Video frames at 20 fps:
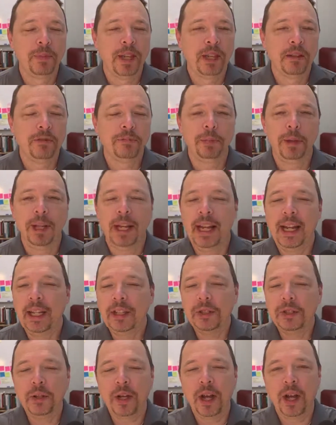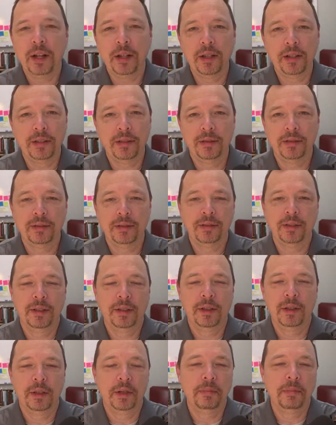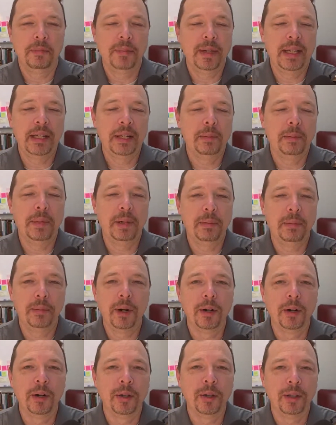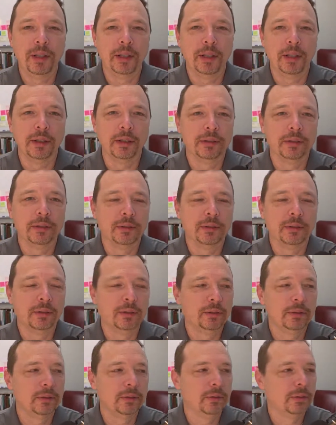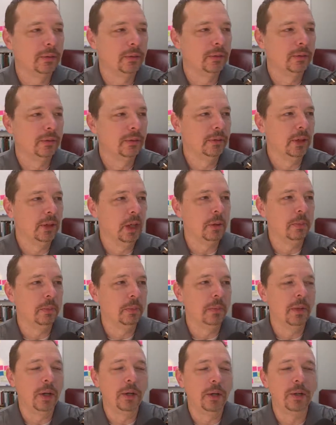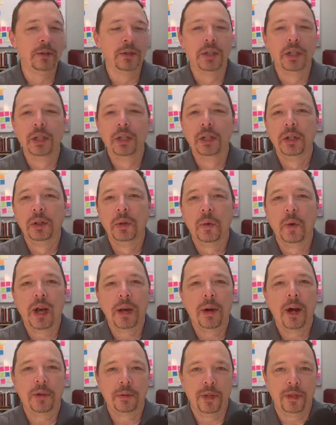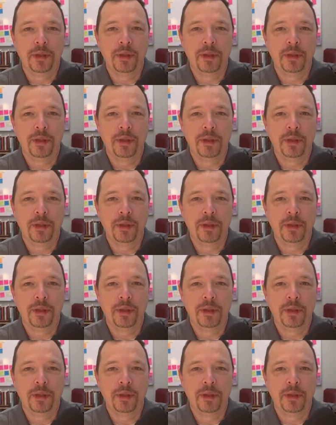If plans are not, uh, are meant to be broken almost, why bother with them?